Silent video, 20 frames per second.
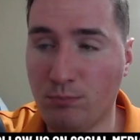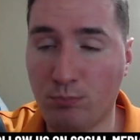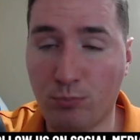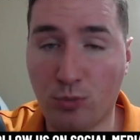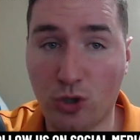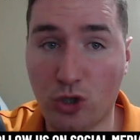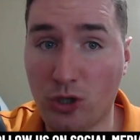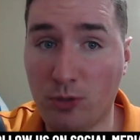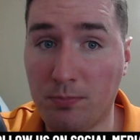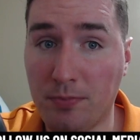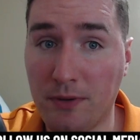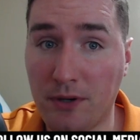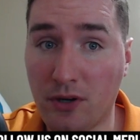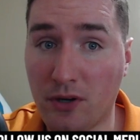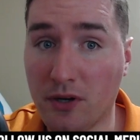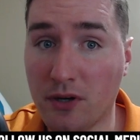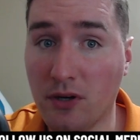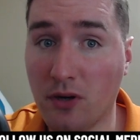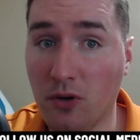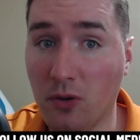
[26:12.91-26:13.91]
Busch
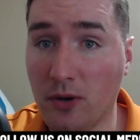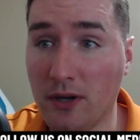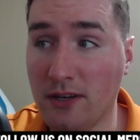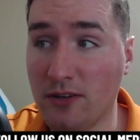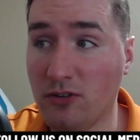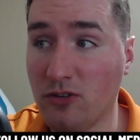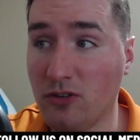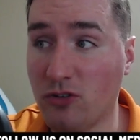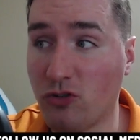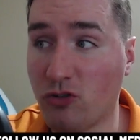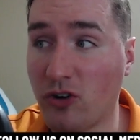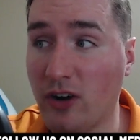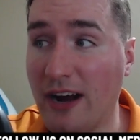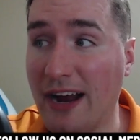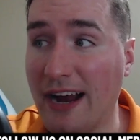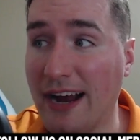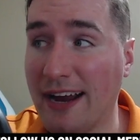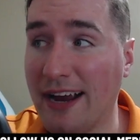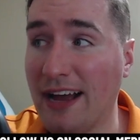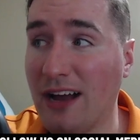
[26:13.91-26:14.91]
Beer going to
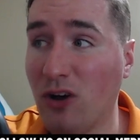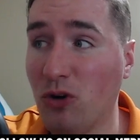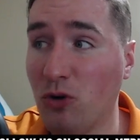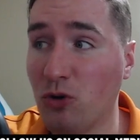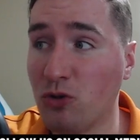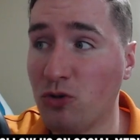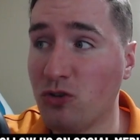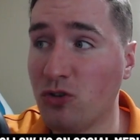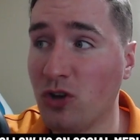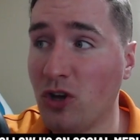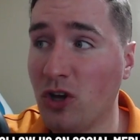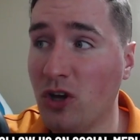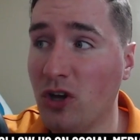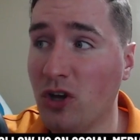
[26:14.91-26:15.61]
Trackhouse.